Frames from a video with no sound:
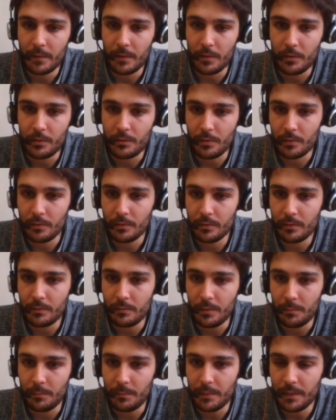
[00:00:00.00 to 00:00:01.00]
drone
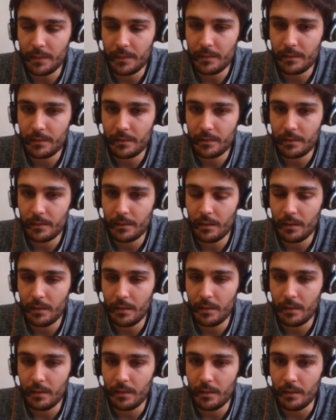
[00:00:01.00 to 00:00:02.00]
repeats
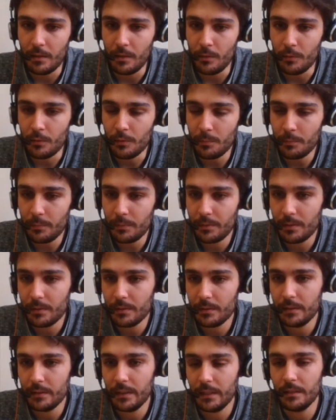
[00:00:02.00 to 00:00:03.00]
a loop,
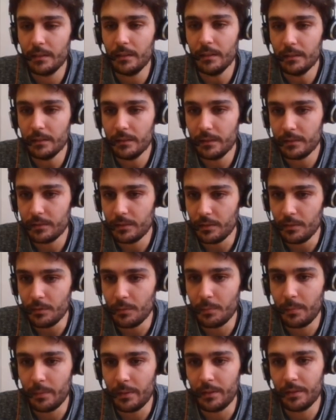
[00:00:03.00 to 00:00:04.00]
then it's a new
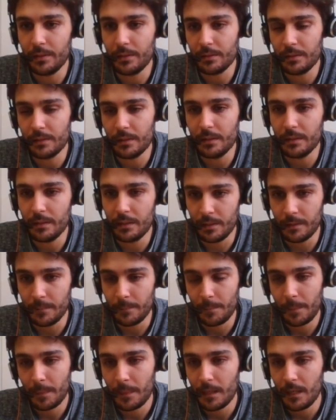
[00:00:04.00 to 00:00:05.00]
period, and
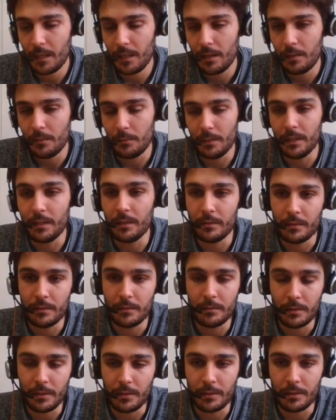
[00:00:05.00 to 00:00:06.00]
we're
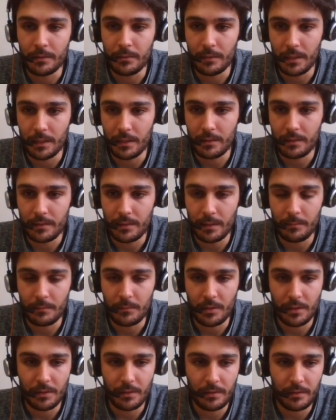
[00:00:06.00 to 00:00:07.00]
going to get the same
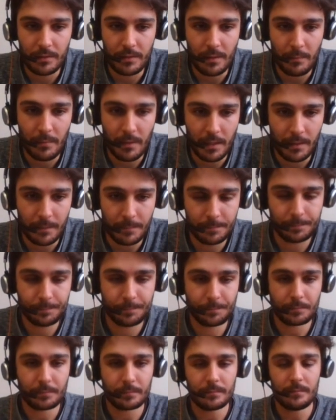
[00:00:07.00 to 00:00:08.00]
thing.
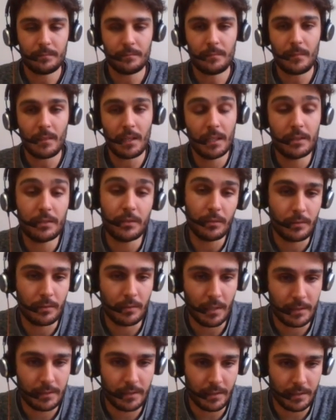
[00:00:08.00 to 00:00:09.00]
And so,
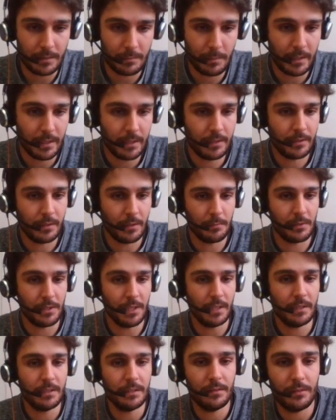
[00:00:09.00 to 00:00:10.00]
as I explained, the
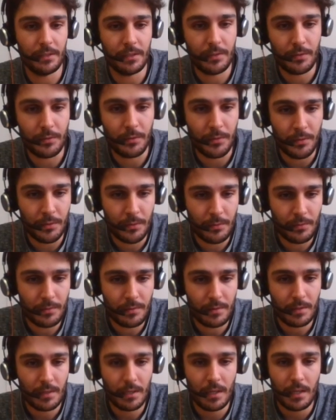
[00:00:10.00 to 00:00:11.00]
objective is to
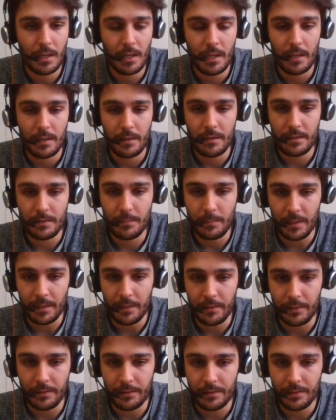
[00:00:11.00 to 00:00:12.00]
use these
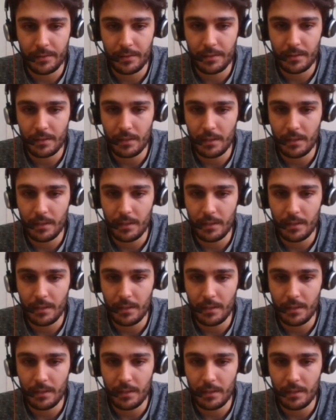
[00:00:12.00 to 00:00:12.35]
patterns